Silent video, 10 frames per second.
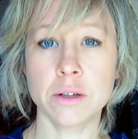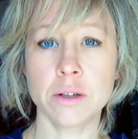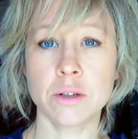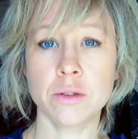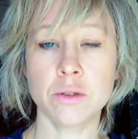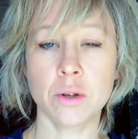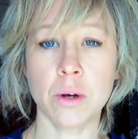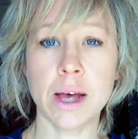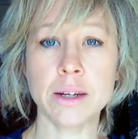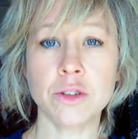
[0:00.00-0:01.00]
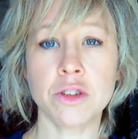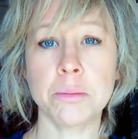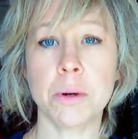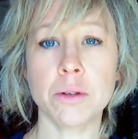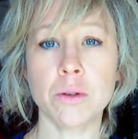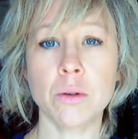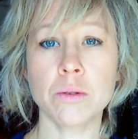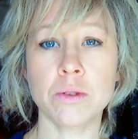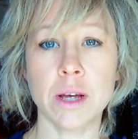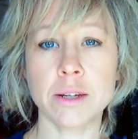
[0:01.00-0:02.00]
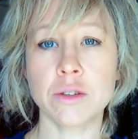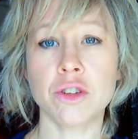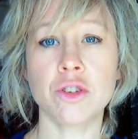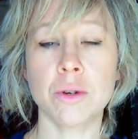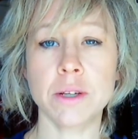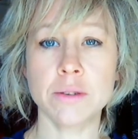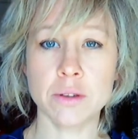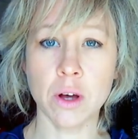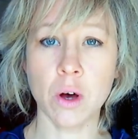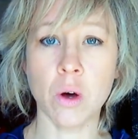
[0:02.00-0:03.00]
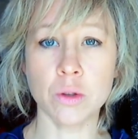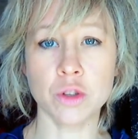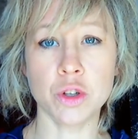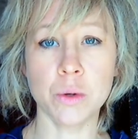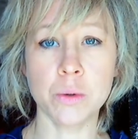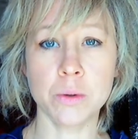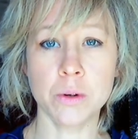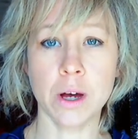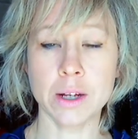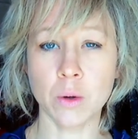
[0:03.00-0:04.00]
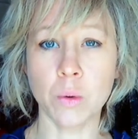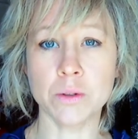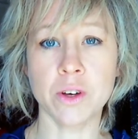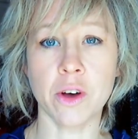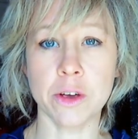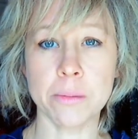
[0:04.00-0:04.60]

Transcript: So energy bottles, energy drinks on you at all time.